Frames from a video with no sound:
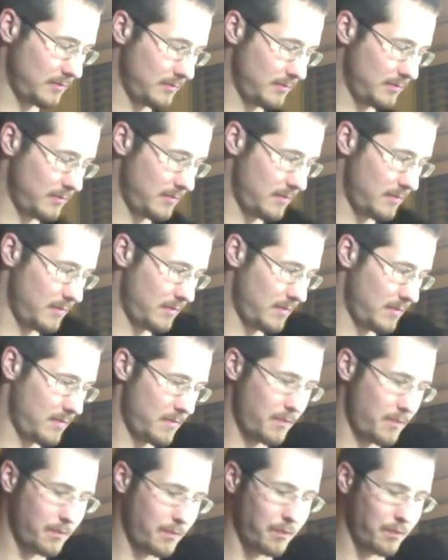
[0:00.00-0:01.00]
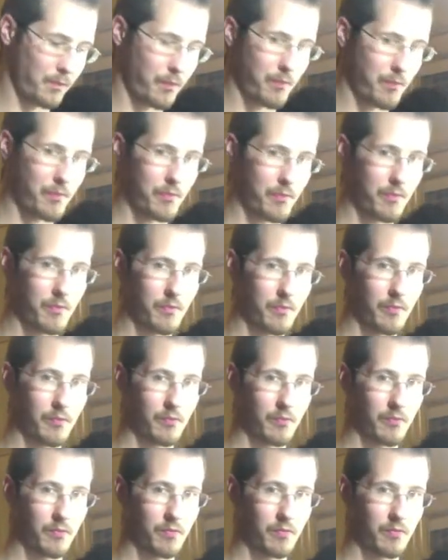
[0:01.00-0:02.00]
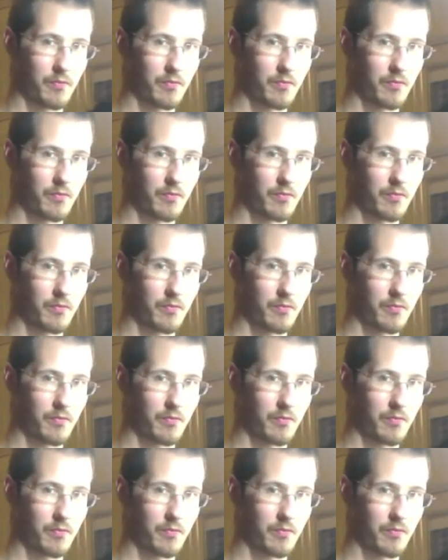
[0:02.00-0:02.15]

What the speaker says: [no speech]